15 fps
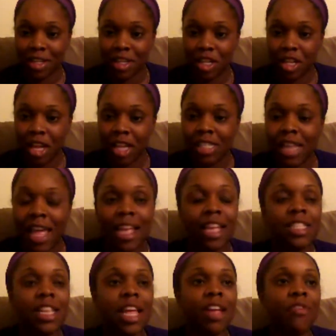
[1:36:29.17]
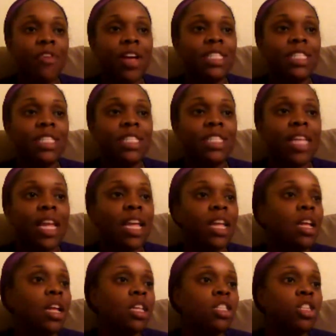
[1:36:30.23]
It's like if I say
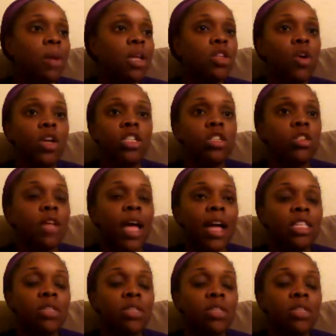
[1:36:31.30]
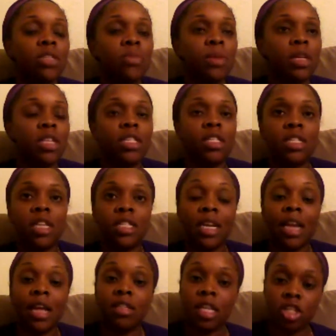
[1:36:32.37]
to my daughter, she'll ask me such and such, and I'll
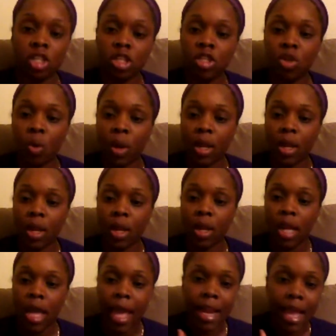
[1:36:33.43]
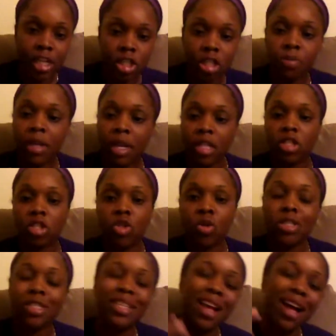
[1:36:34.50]
say, just do it. And as she's beginning to do it, she
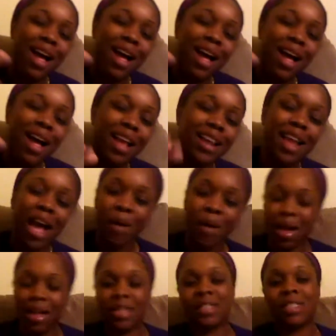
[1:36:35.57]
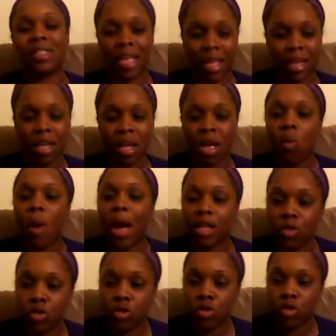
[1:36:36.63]
said, now I understand why
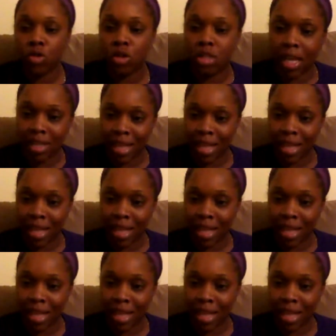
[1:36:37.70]
you said that.